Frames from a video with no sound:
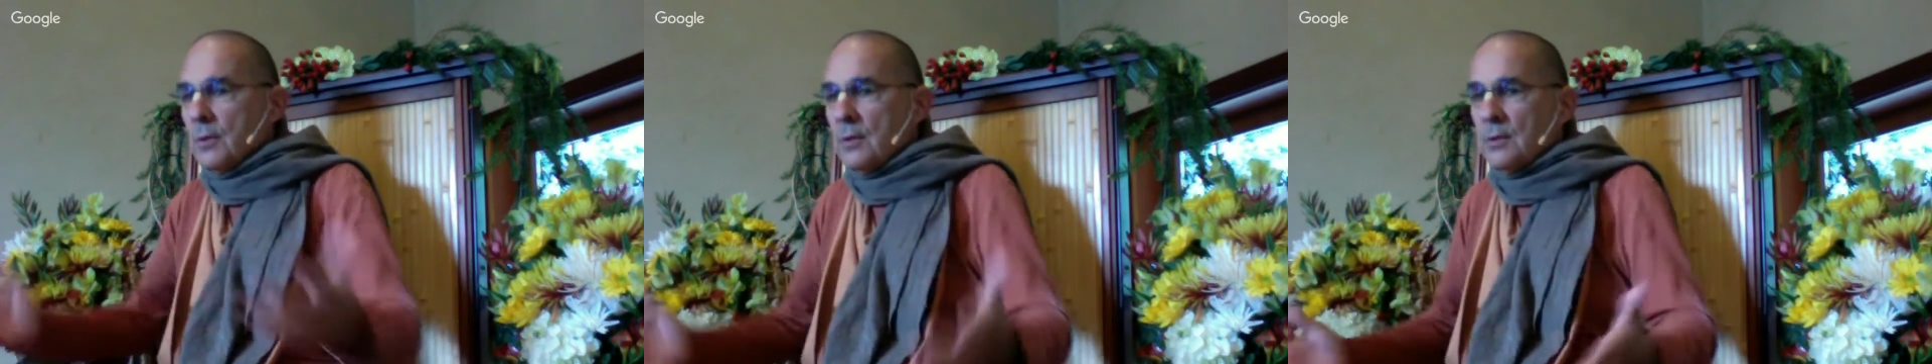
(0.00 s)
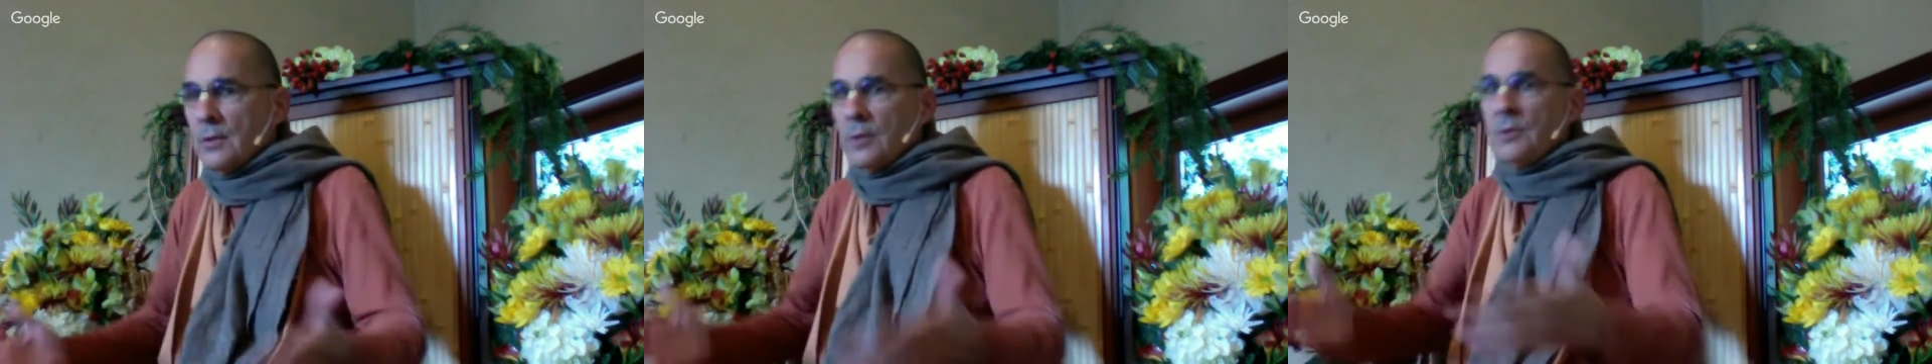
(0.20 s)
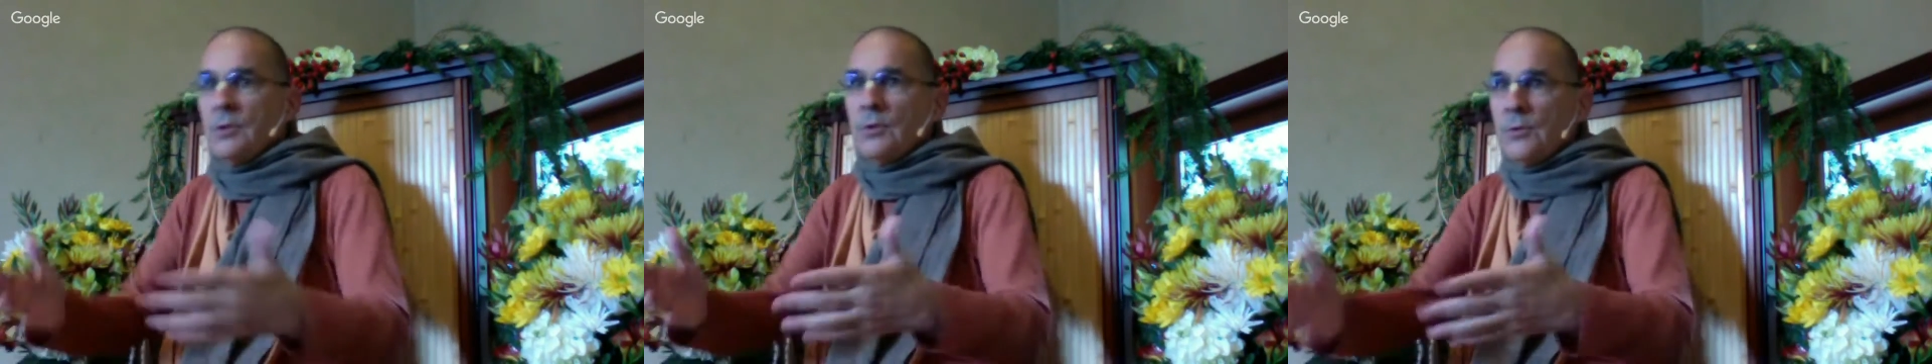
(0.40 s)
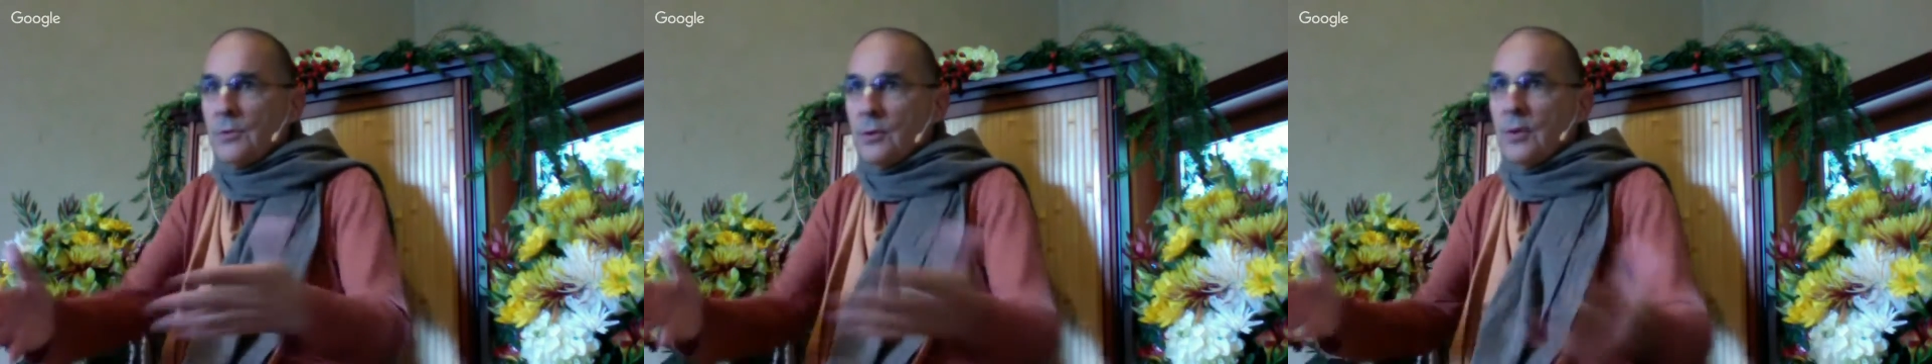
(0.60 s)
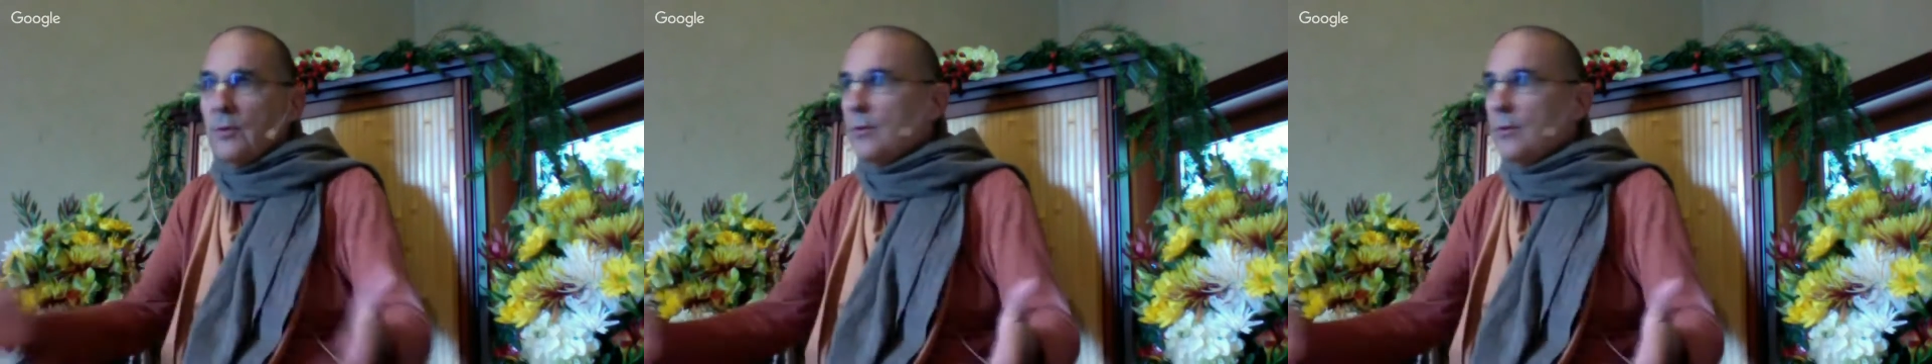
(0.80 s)
touches
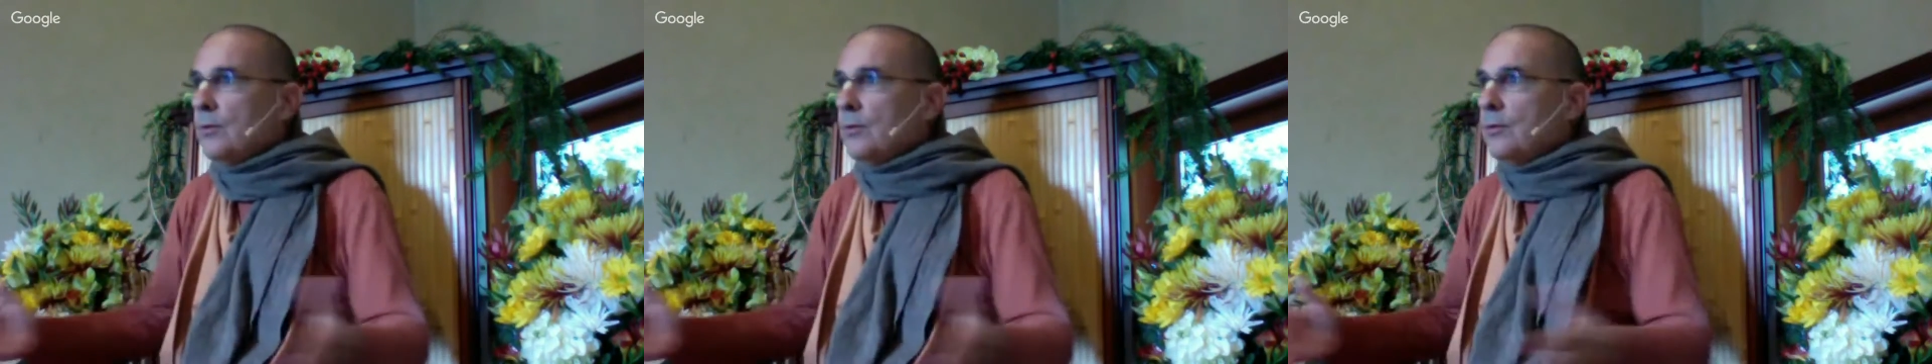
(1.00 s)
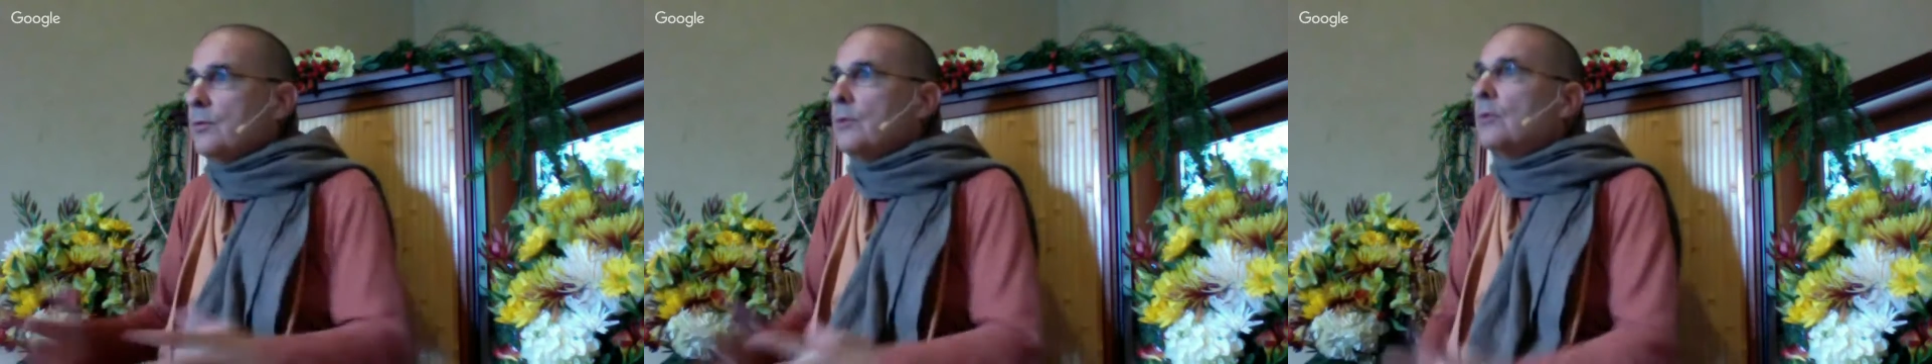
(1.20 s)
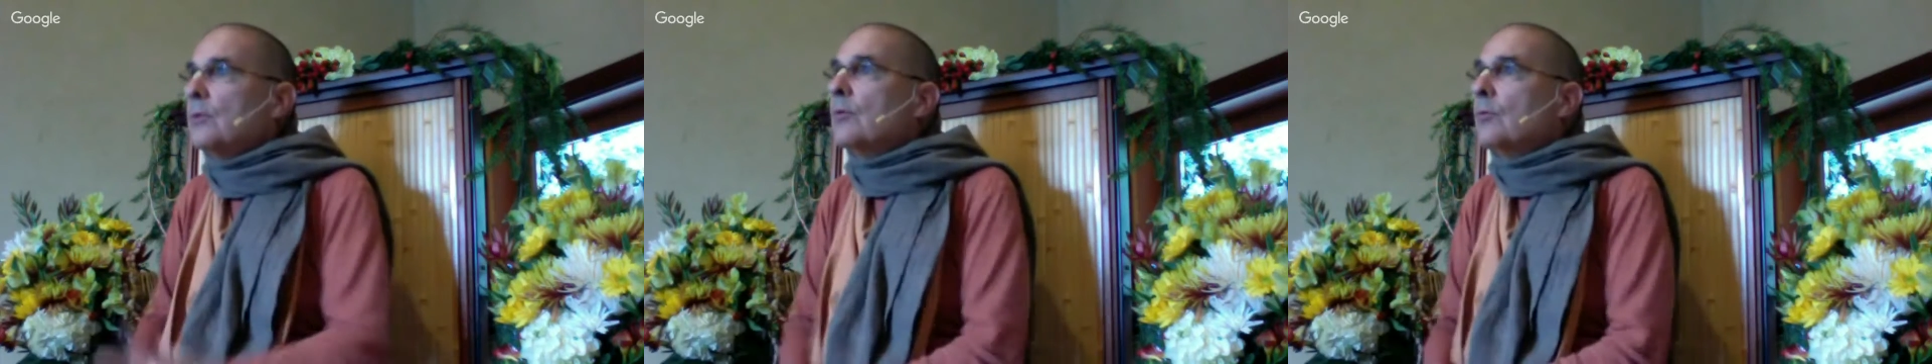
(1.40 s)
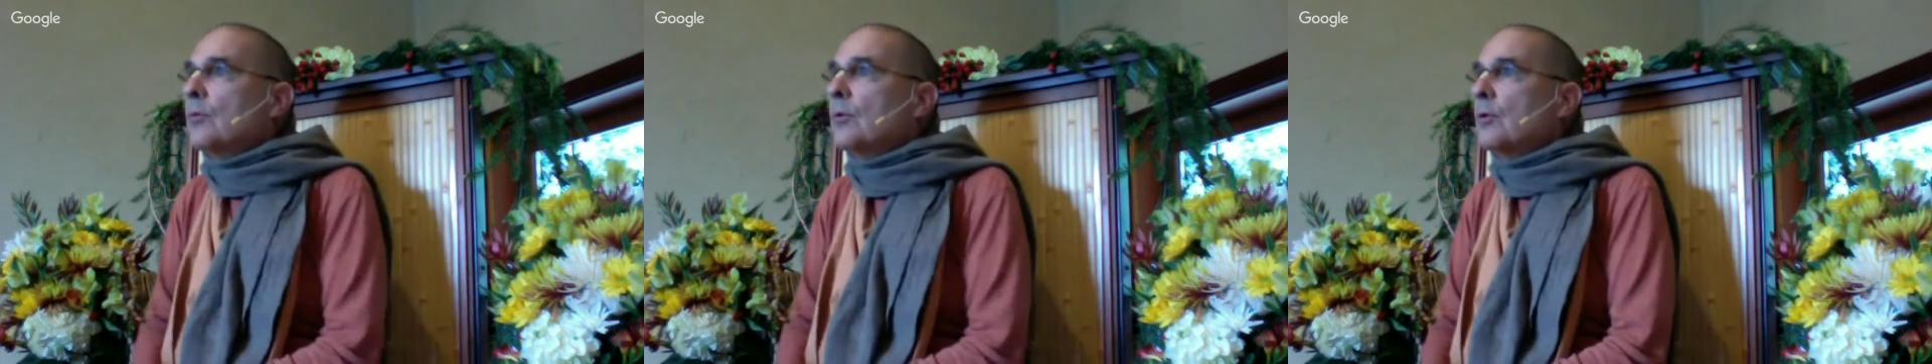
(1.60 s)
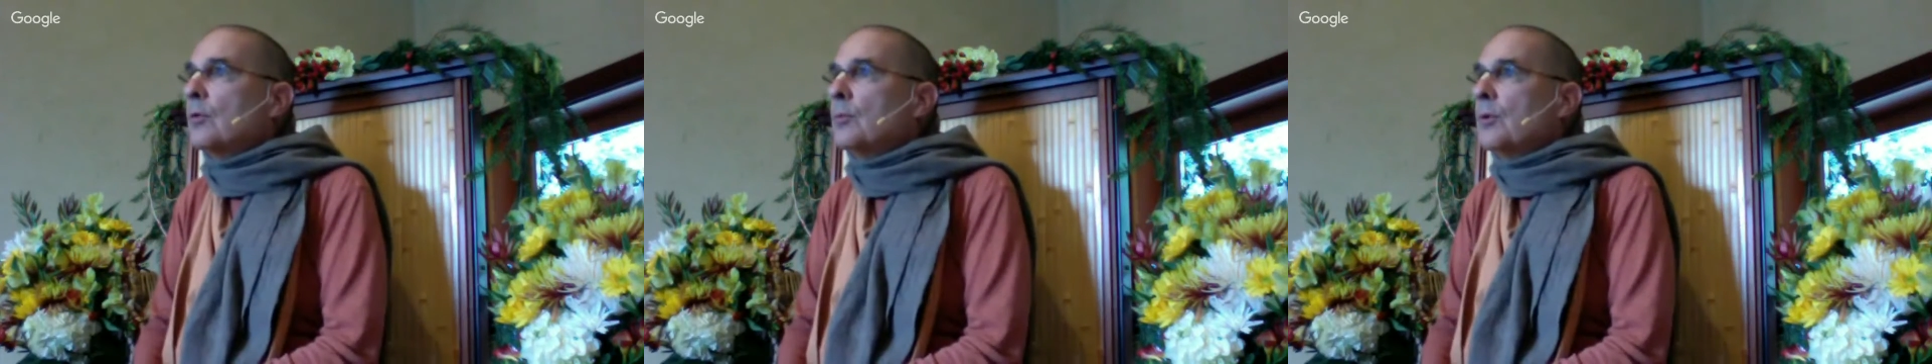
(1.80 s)
others in the
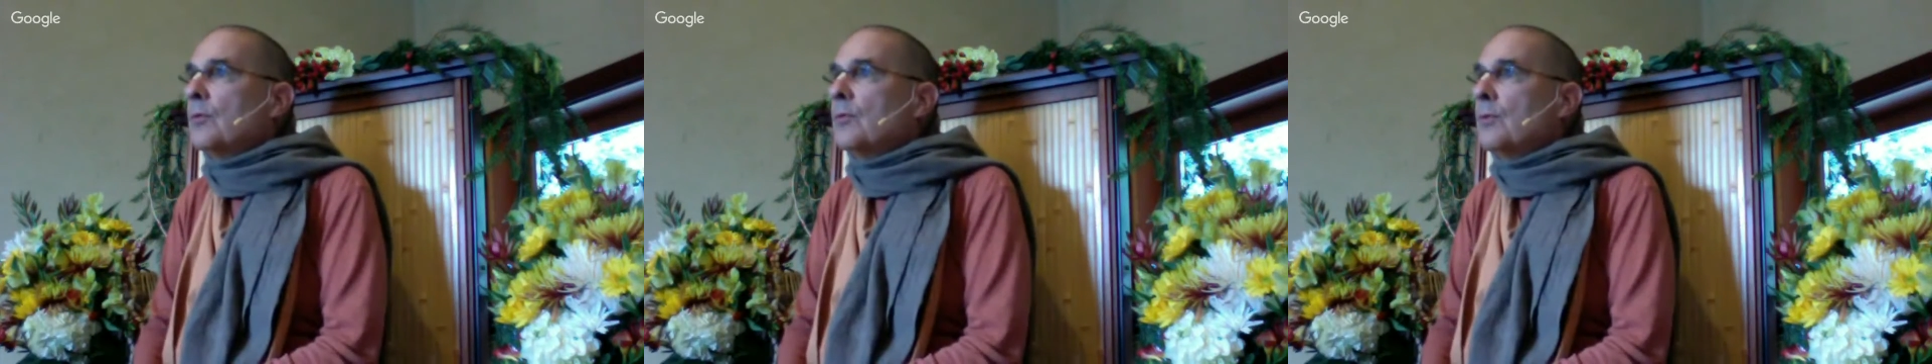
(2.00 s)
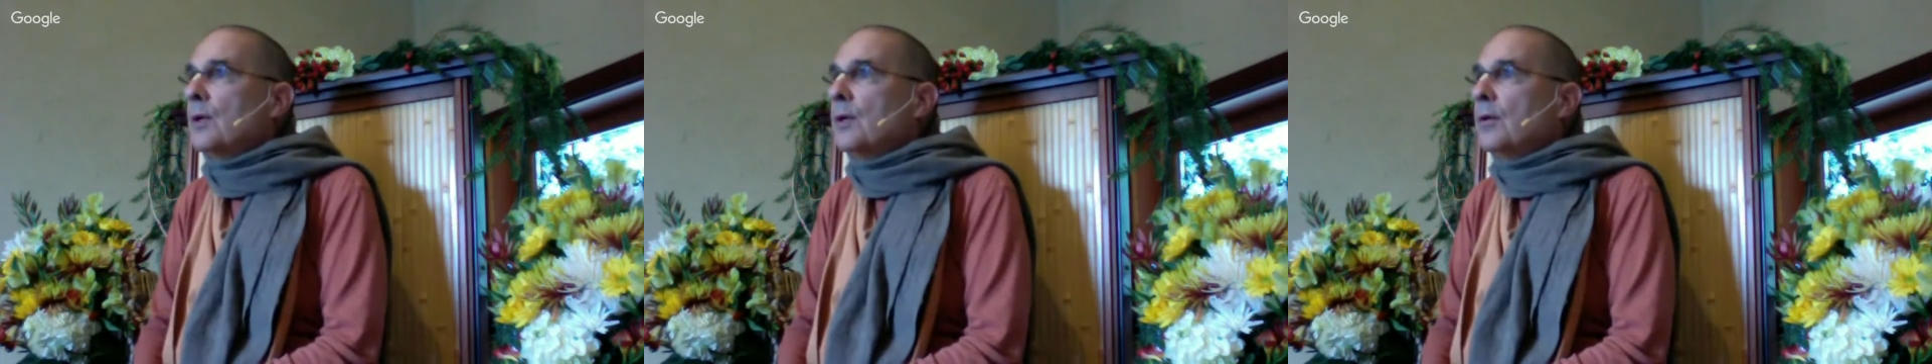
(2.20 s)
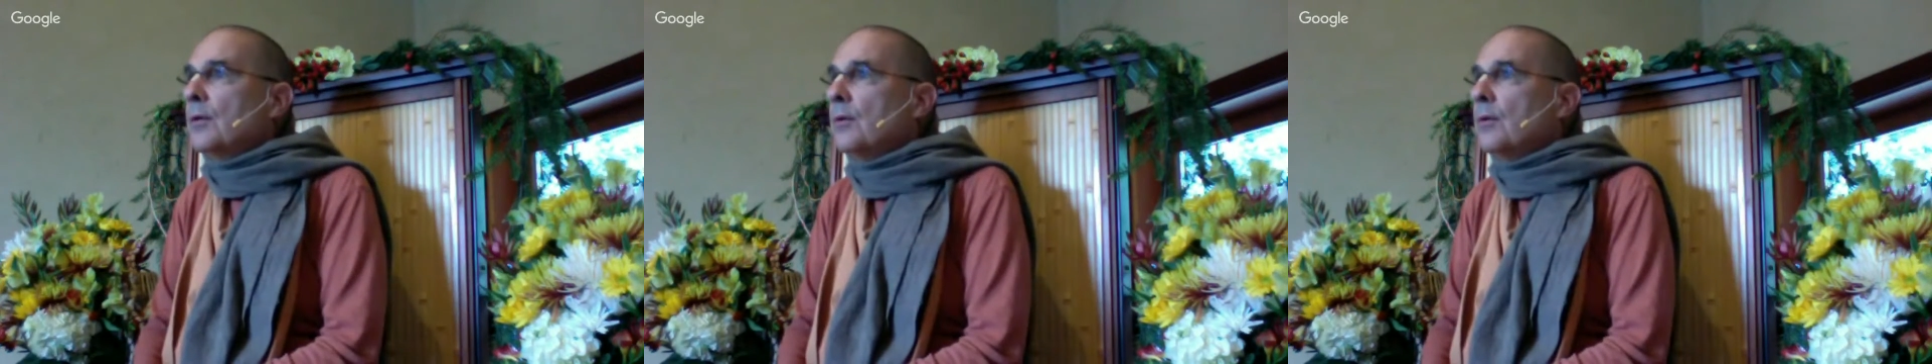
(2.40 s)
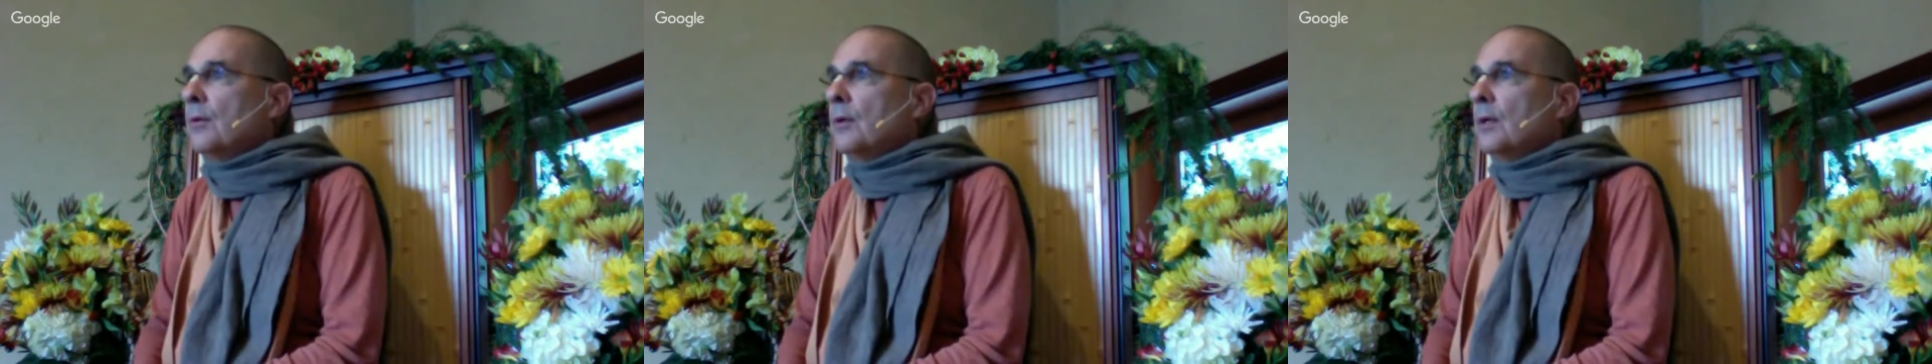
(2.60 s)
world with faith.